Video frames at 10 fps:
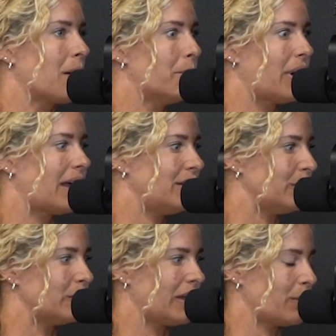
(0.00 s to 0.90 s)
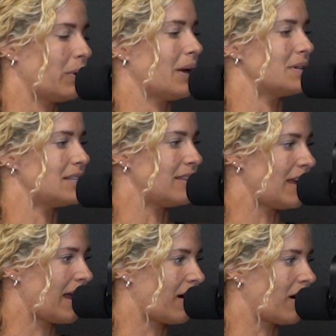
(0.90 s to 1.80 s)
But I knew when I was in
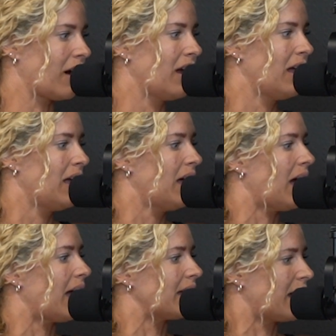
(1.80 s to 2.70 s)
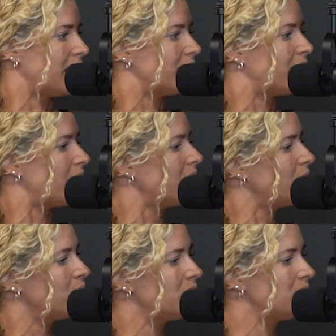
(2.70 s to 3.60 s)
the air, I kind of felt,
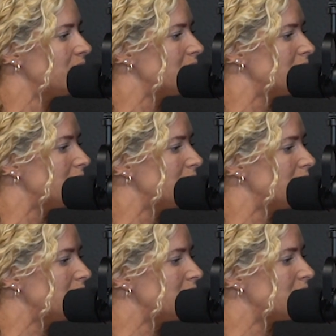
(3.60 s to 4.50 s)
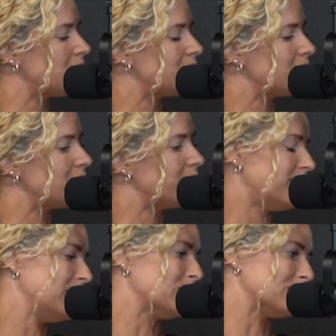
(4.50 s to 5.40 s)
this doesn't
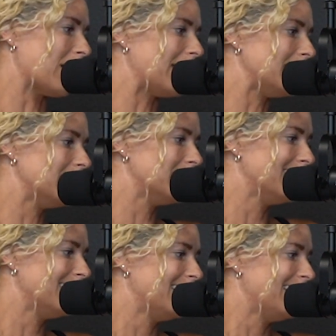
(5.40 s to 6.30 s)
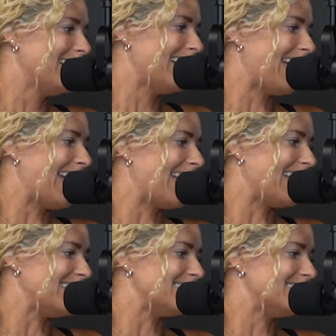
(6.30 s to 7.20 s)
feel right.
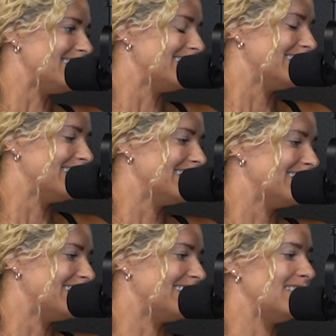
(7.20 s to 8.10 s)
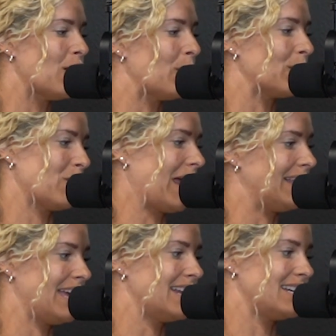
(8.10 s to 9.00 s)
And knowing when
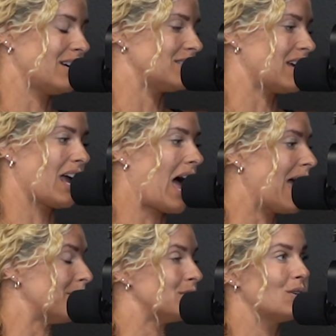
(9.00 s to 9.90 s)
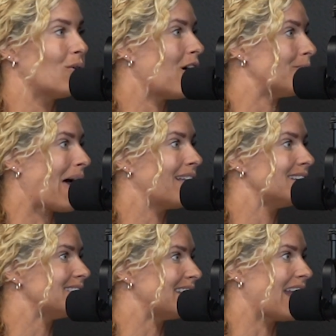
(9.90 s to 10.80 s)
I landed, I was like, I am so off
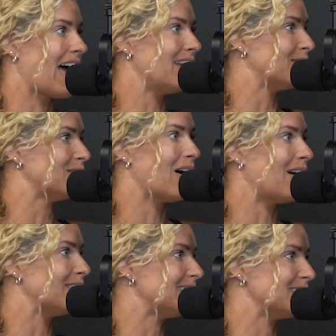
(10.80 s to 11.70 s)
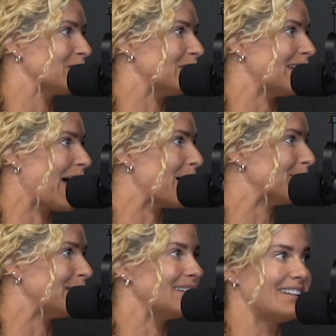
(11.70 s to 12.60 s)
balance and I don't know how this is going to
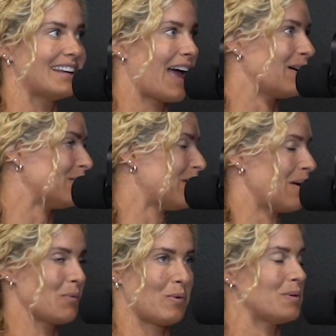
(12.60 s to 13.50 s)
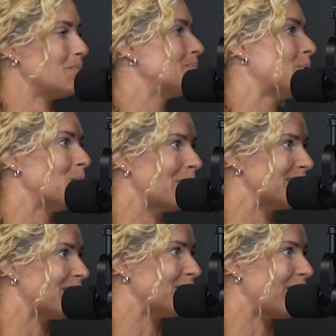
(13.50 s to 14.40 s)
happen and how I'm going to pull
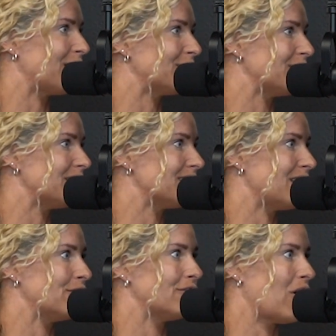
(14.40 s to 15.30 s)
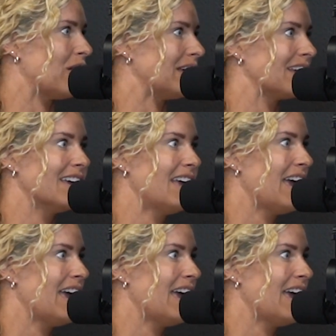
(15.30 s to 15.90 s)
myself out of this and falling.